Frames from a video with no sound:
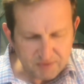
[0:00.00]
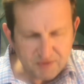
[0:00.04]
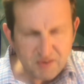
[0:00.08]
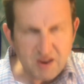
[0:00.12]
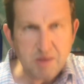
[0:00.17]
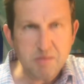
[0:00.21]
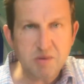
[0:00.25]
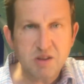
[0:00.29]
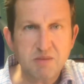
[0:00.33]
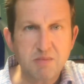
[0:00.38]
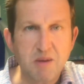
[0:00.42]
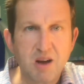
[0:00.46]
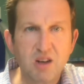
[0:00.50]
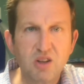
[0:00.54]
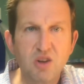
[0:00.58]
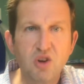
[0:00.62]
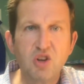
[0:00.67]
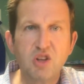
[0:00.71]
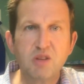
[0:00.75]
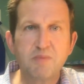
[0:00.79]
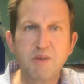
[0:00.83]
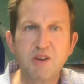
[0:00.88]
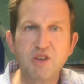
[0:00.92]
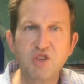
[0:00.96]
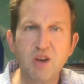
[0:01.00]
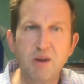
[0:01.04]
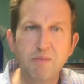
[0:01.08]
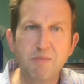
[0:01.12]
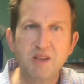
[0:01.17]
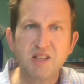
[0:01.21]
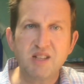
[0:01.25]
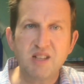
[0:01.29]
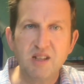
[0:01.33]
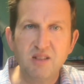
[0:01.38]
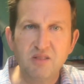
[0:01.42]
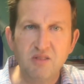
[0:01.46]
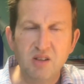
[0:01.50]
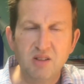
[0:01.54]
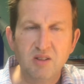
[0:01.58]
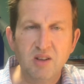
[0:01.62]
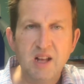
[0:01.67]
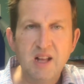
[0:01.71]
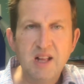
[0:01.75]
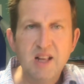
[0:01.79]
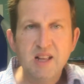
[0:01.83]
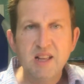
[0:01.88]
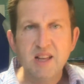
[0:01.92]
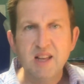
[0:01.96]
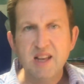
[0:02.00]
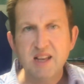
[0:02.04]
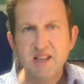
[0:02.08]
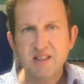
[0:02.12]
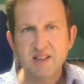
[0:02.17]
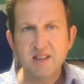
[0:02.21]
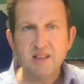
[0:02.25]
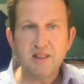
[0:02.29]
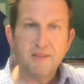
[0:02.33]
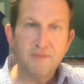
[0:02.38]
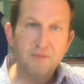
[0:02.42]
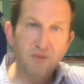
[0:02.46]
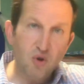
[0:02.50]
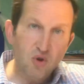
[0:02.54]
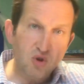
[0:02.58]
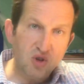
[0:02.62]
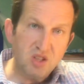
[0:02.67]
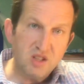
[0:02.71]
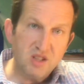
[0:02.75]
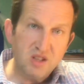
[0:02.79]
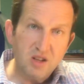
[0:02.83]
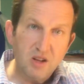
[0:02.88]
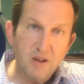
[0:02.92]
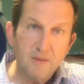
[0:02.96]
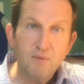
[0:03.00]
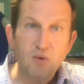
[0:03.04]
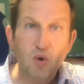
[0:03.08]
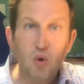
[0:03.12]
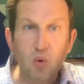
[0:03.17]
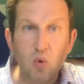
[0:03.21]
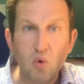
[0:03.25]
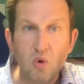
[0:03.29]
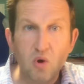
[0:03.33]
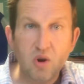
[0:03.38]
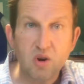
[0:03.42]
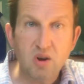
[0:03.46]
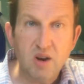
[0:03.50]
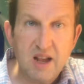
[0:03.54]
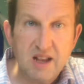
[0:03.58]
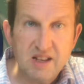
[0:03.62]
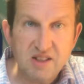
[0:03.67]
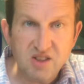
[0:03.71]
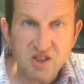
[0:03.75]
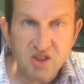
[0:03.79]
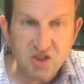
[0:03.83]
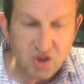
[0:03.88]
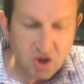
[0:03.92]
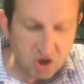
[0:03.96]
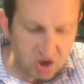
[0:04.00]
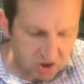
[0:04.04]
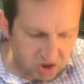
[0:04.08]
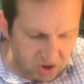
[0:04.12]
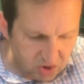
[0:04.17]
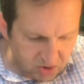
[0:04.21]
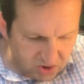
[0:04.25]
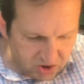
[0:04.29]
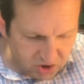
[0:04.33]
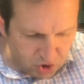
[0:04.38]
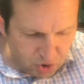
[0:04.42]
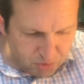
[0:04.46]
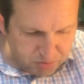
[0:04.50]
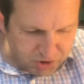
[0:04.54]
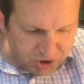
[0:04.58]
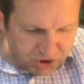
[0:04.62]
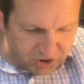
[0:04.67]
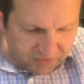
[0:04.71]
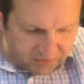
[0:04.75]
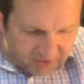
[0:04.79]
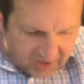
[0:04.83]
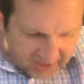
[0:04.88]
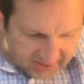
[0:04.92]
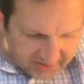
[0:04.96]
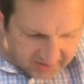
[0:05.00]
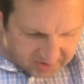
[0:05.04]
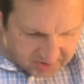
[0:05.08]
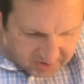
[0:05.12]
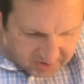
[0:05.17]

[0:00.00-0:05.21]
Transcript: famous Malchokas Be'esham Be'esham, is it the first, or, as the song goes, Tu B'Shvat?